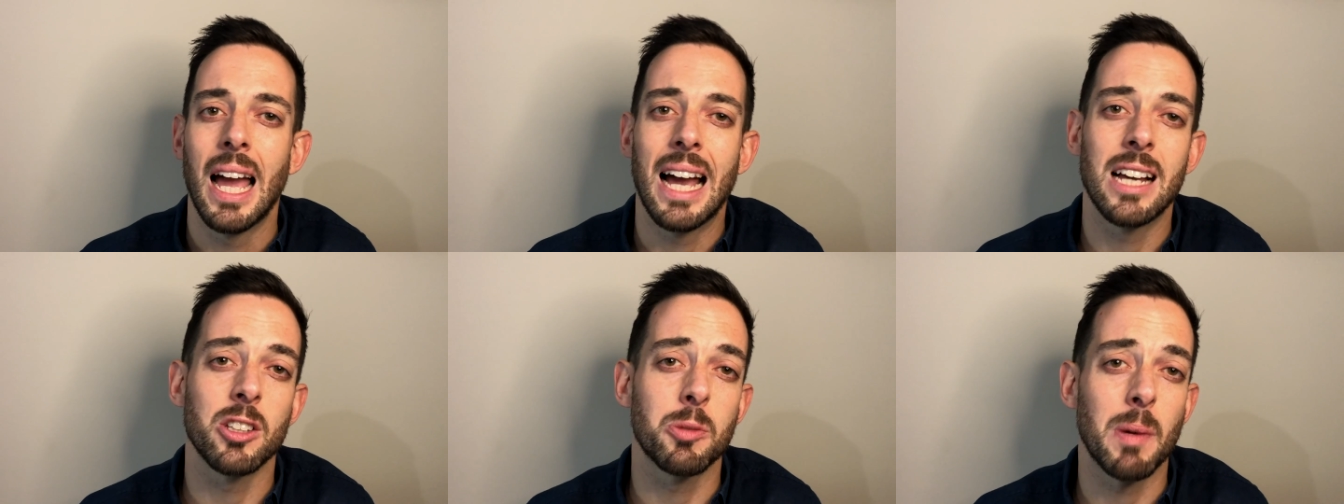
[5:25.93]

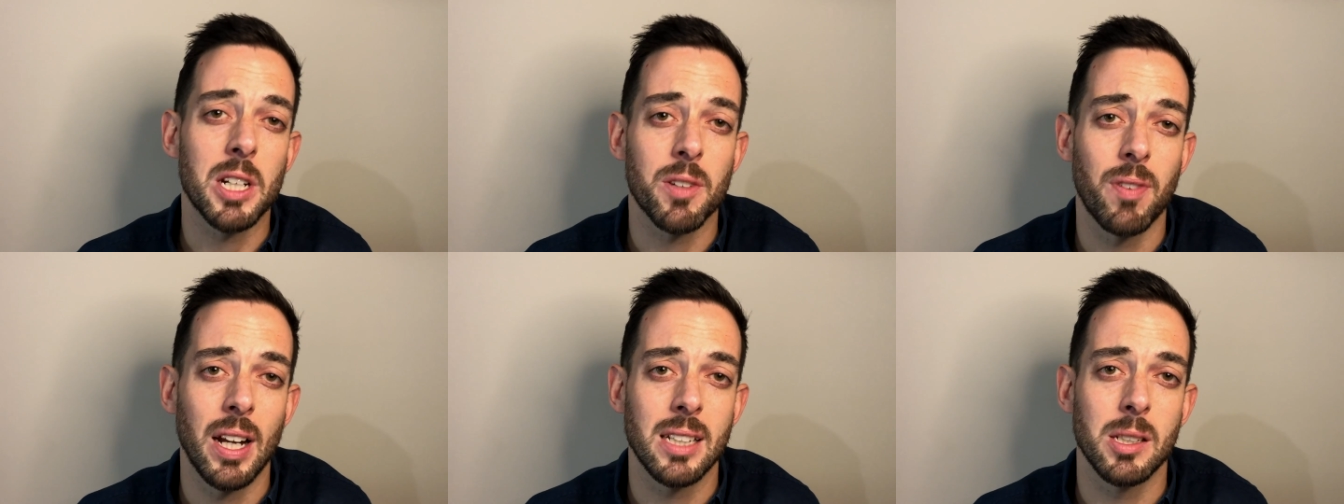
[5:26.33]
as
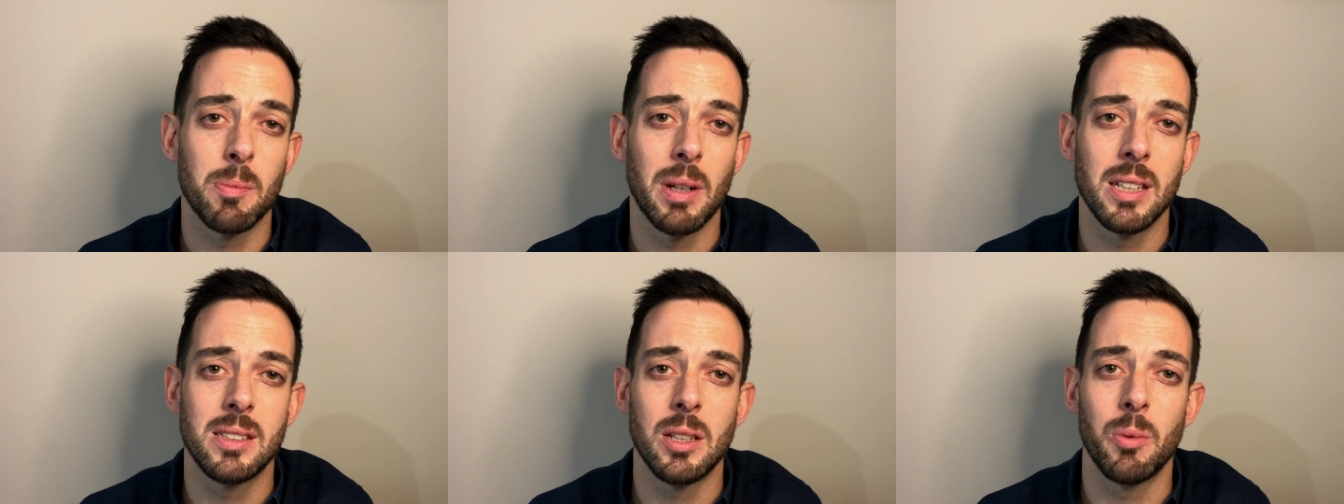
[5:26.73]
much
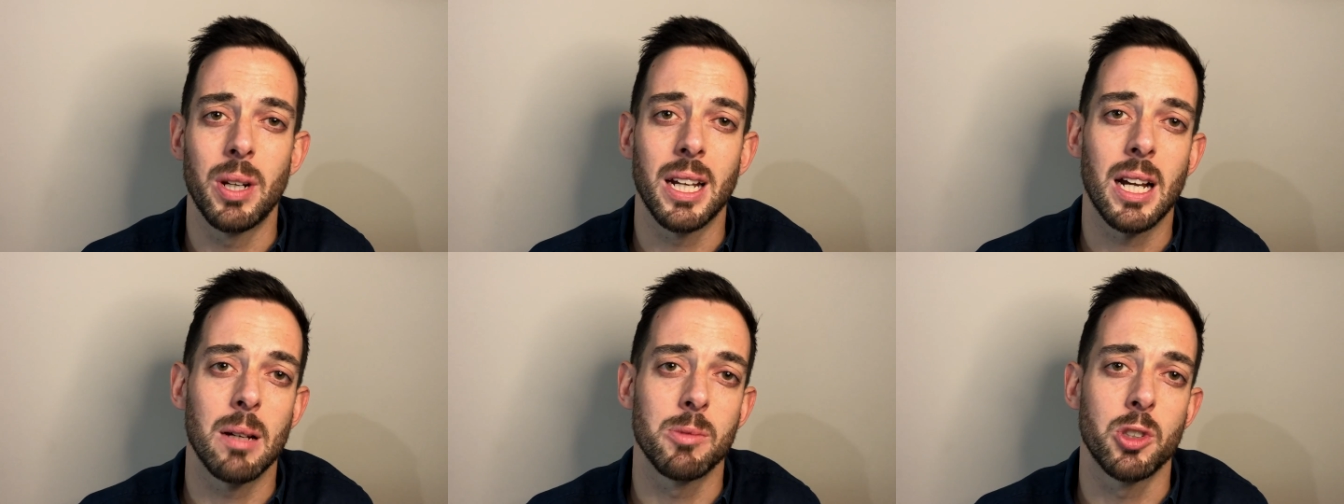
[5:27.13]
flexibility when
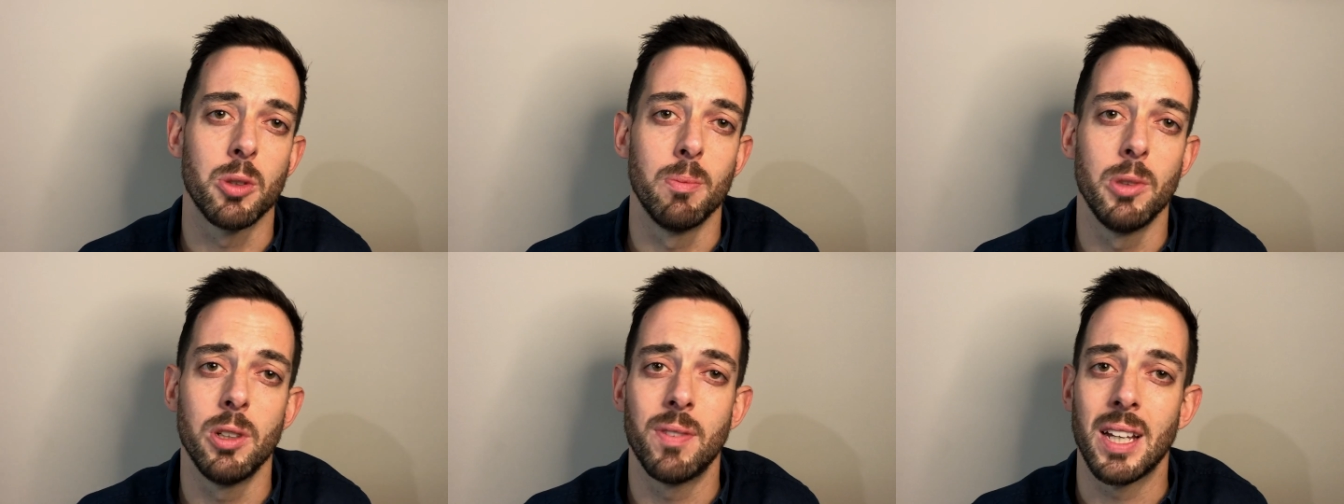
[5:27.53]
it comes
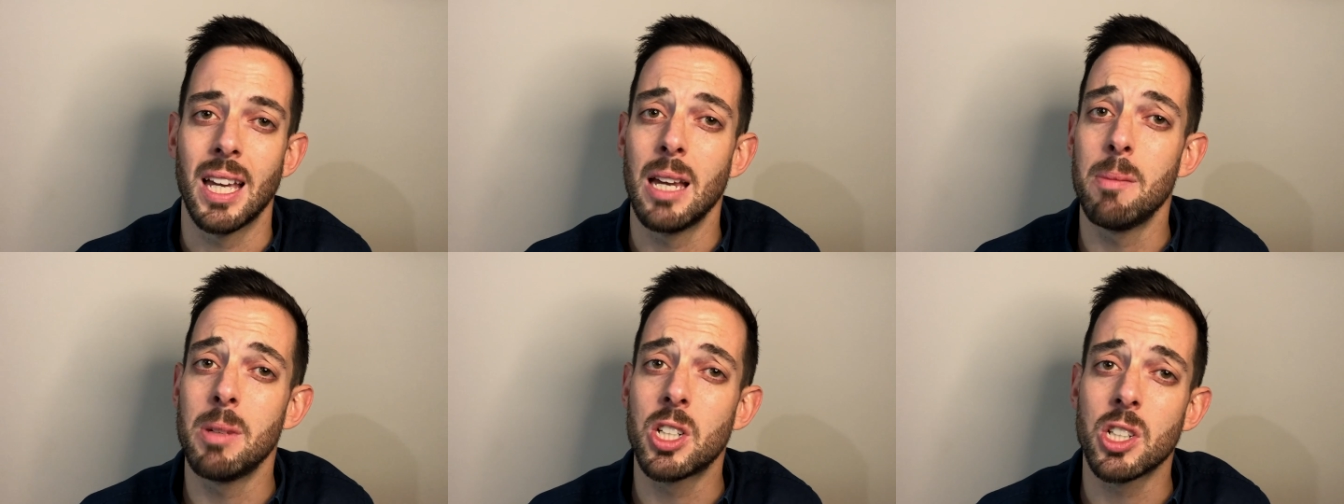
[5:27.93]
to moving
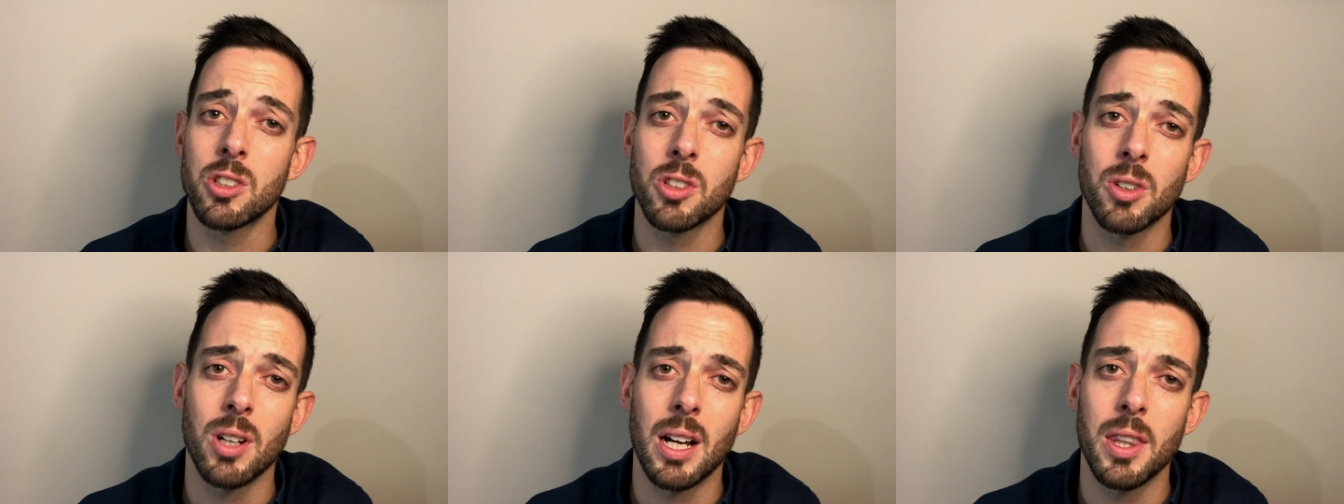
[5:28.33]

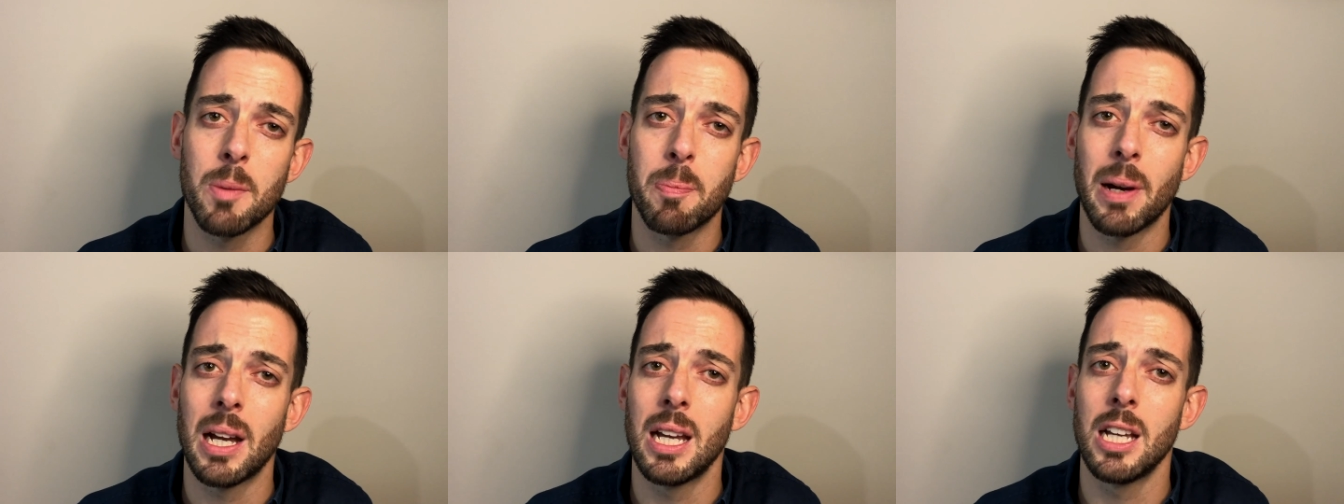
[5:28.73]
images around the
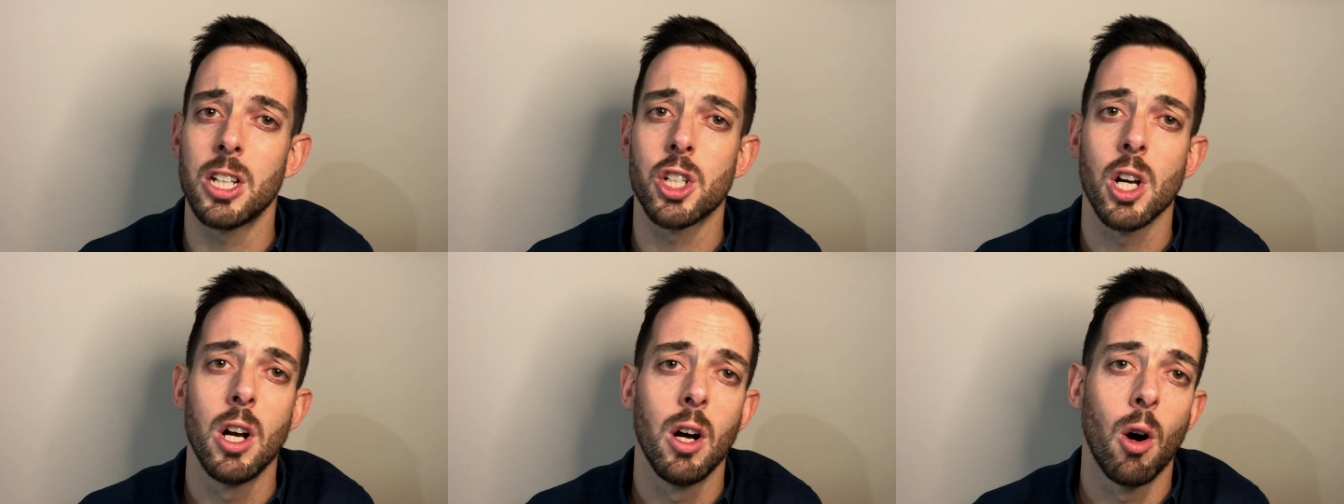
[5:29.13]

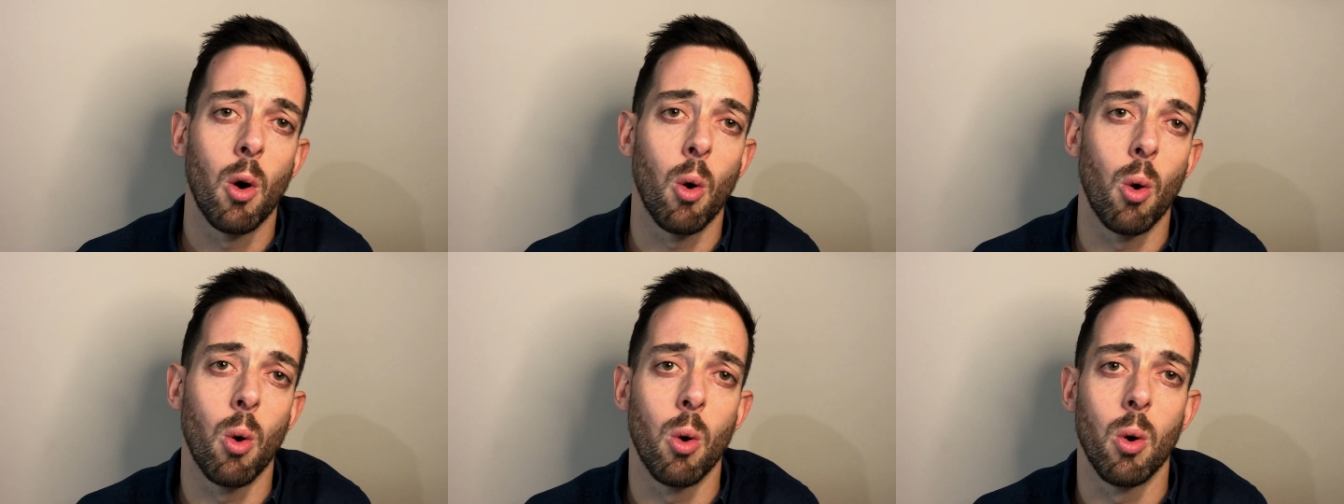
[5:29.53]
page
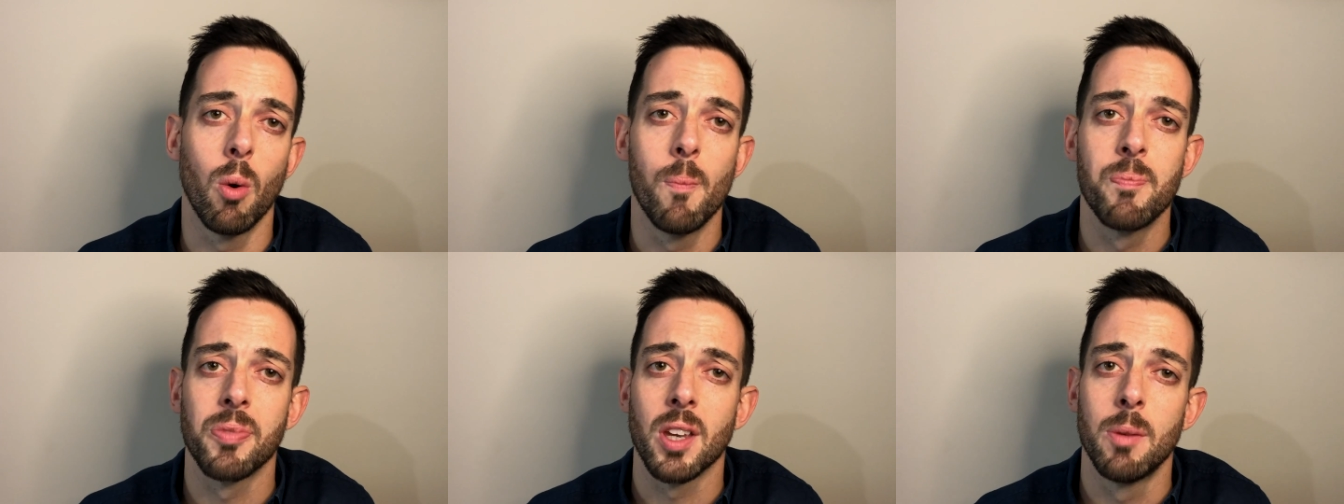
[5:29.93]

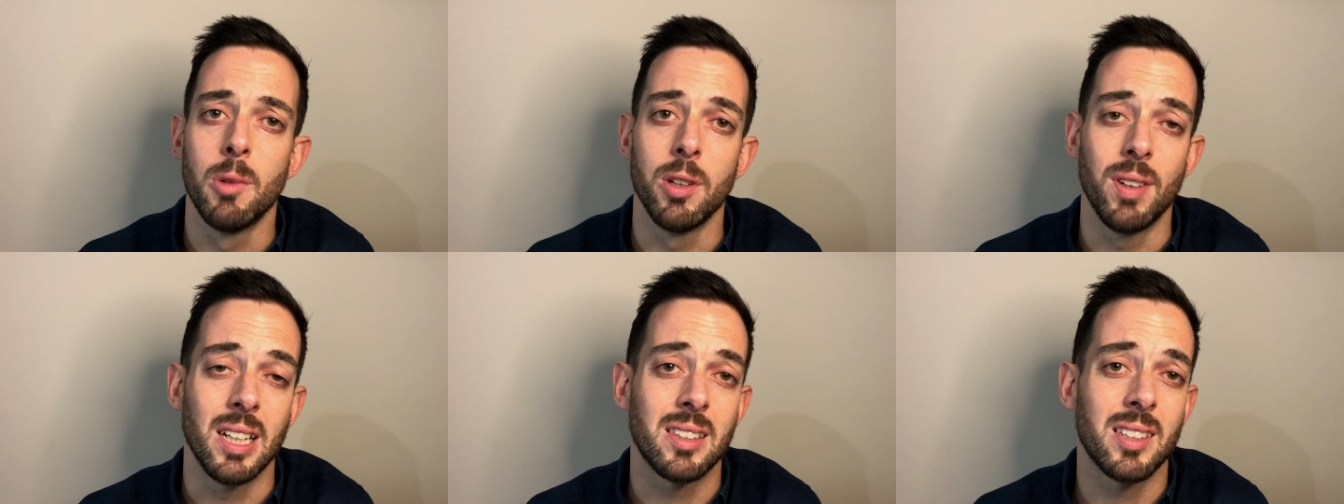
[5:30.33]
or
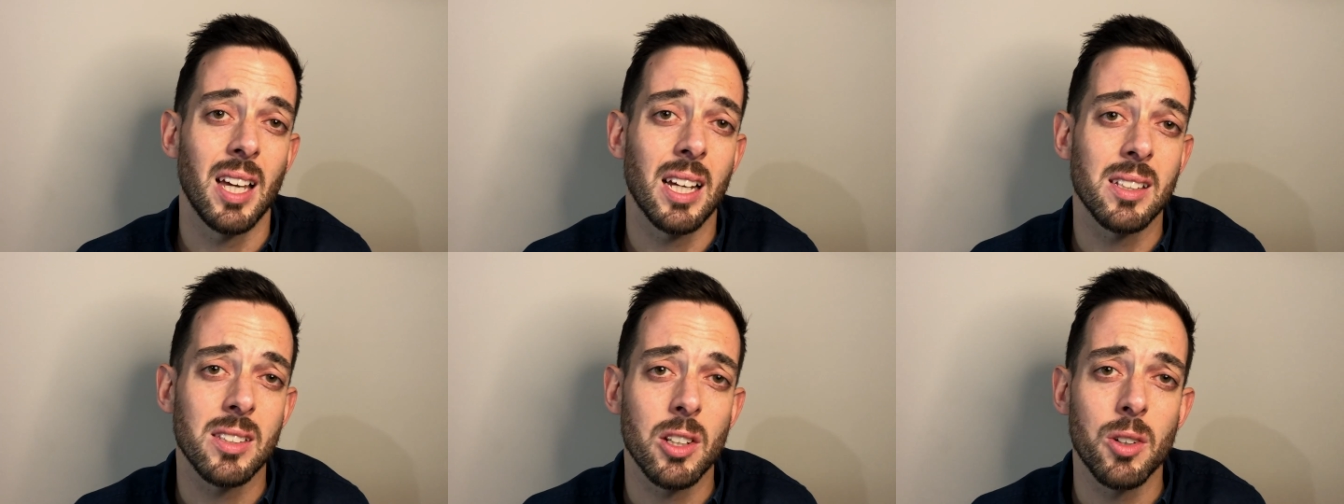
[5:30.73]
moving
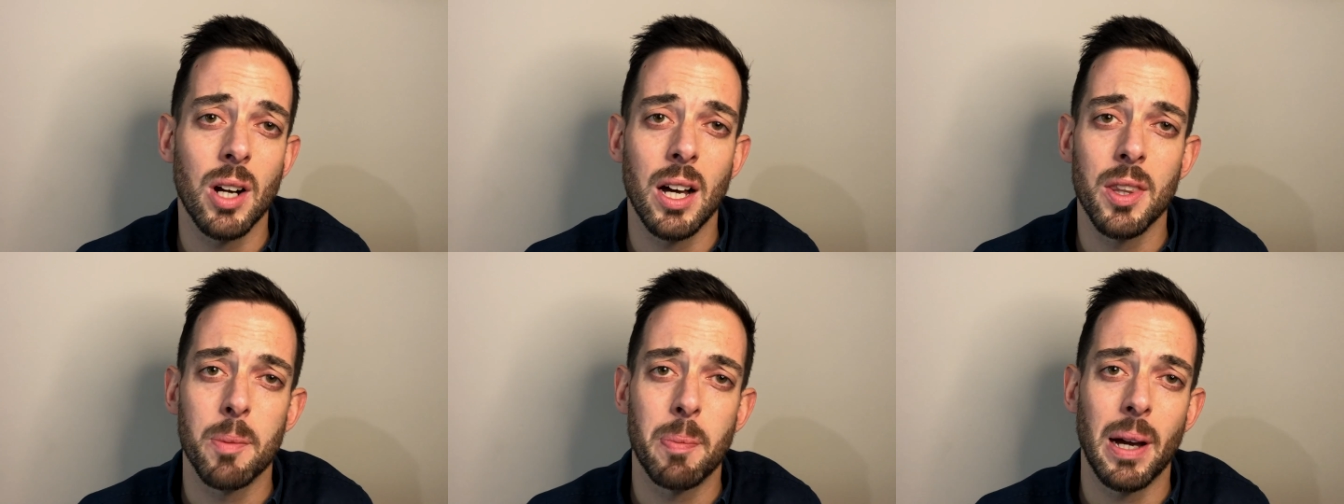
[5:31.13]
text
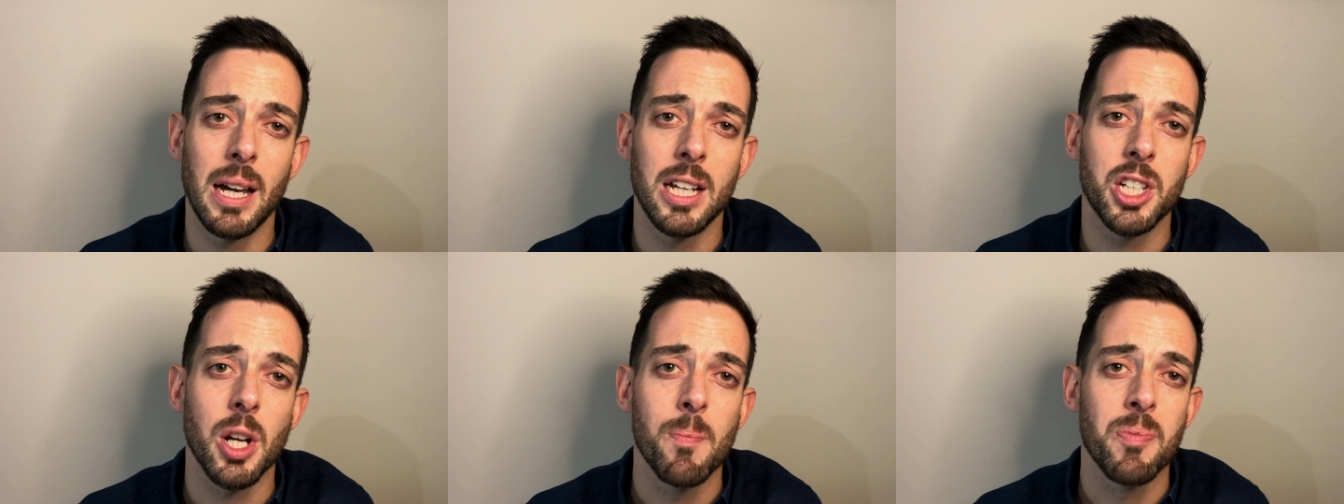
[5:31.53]
around the
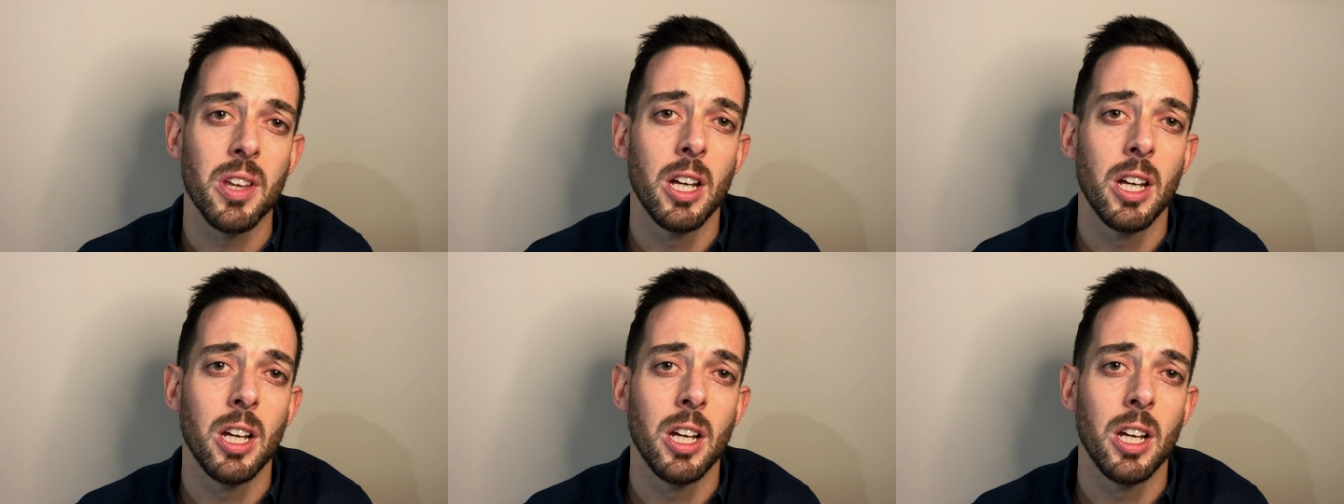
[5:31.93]
page.